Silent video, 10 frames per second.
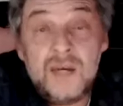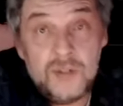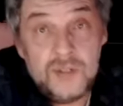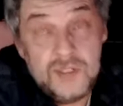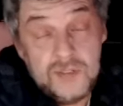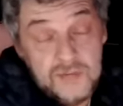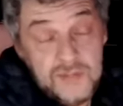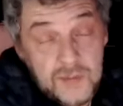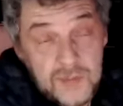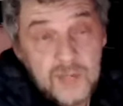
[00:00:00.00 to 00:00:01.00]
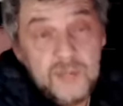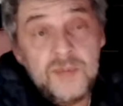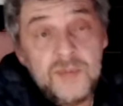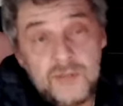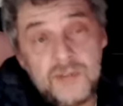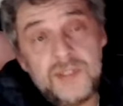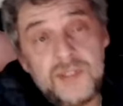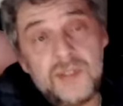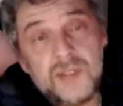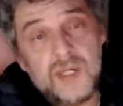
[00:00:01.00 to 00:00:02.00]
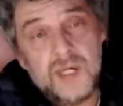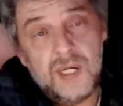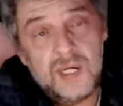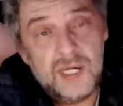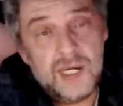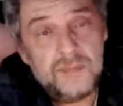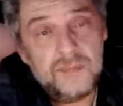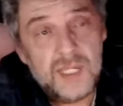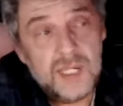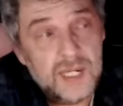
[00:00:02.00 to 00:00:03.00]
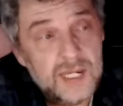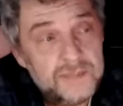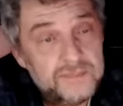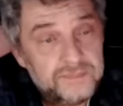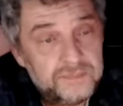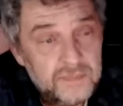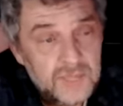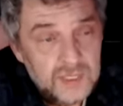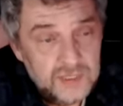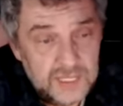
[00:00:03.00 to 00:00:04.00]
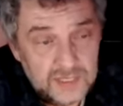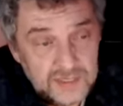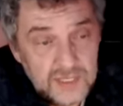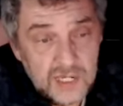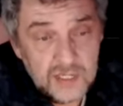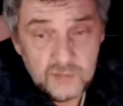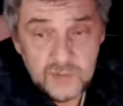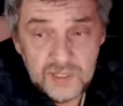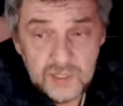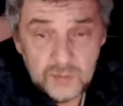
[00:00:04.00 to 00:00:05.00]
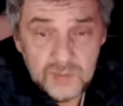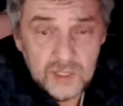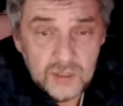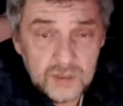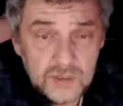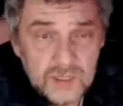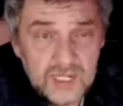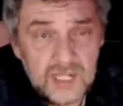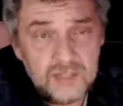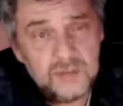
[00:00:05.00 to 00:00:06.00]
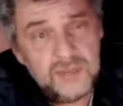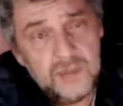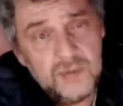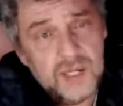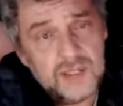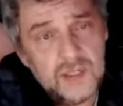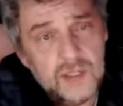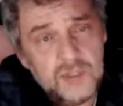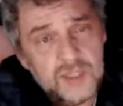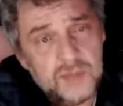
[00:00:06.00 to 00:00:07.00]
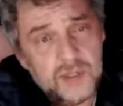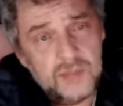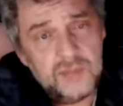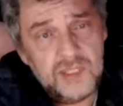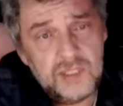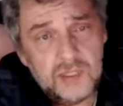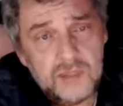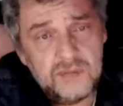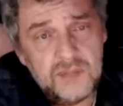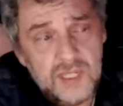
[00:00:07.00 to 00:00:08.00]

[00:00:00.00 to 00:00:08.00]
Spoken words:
I've done a few album covers. Yeah, that started off with a couple of local guys from Newcastle who'd spotted me stuff.